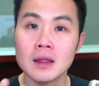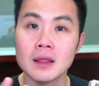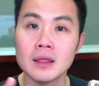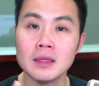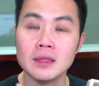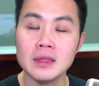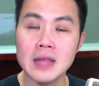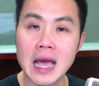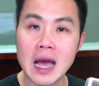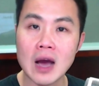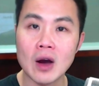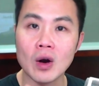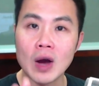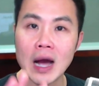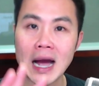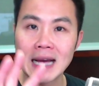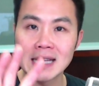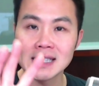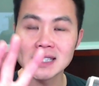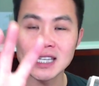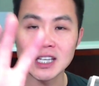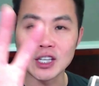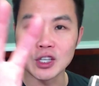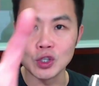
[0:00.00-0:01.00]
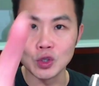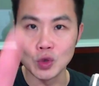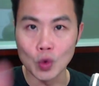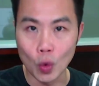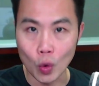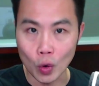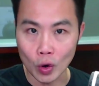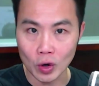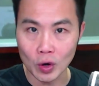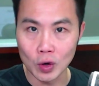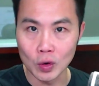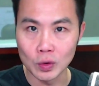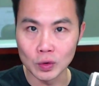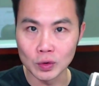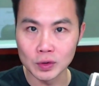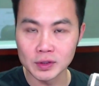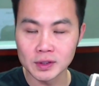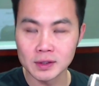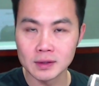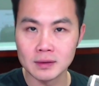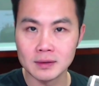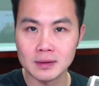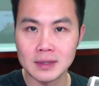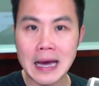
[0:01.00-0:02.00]
Now, I say your
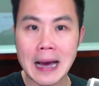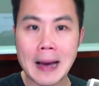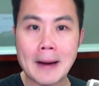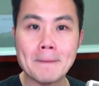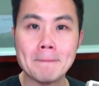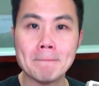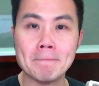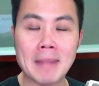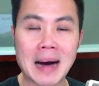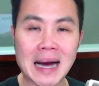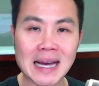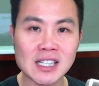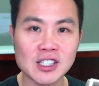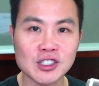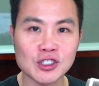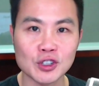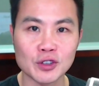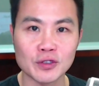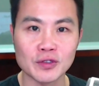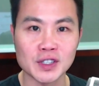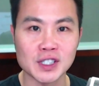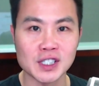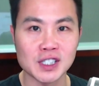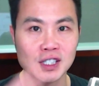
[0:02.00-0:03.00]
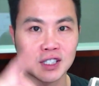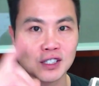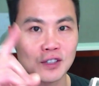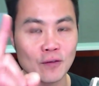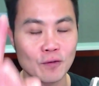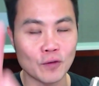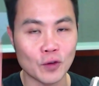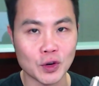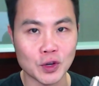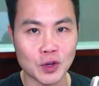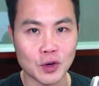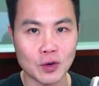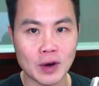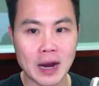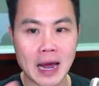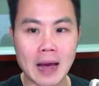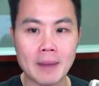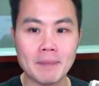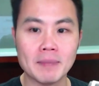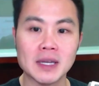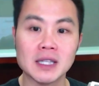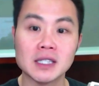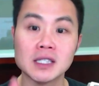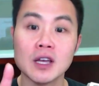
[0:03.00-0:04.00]
goals, not my services for your
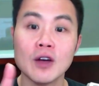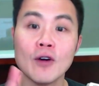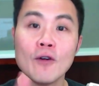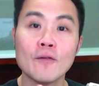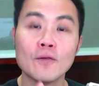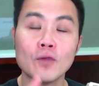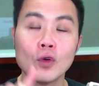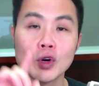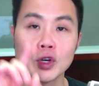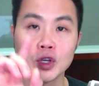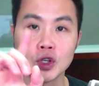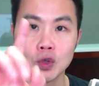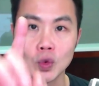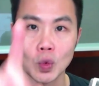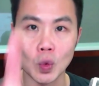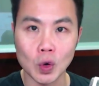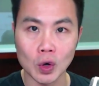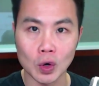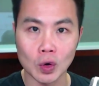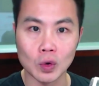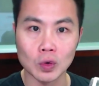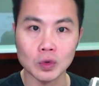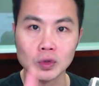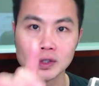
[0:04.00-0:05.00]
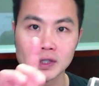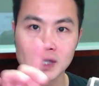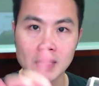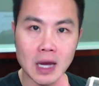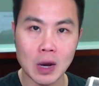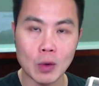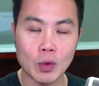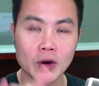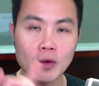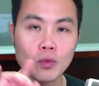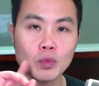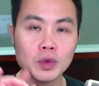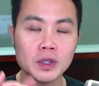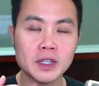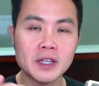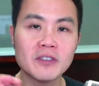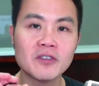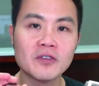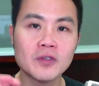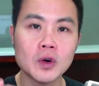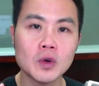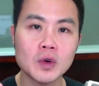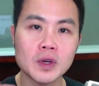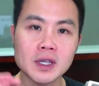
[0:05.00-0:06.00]
app. It's for your goals. I want to really
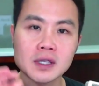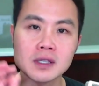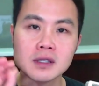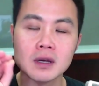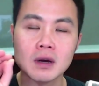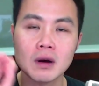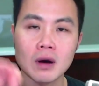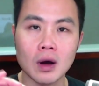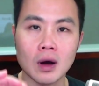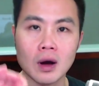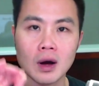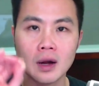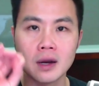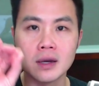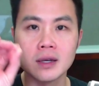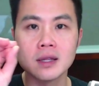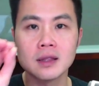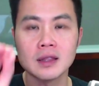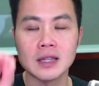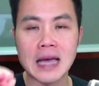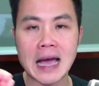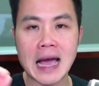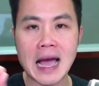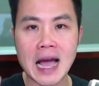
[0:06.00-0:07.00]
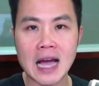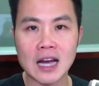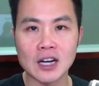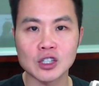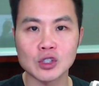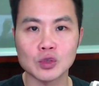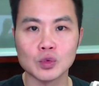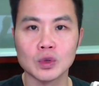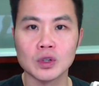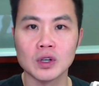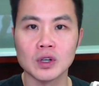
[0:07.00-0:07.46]
focus on the actual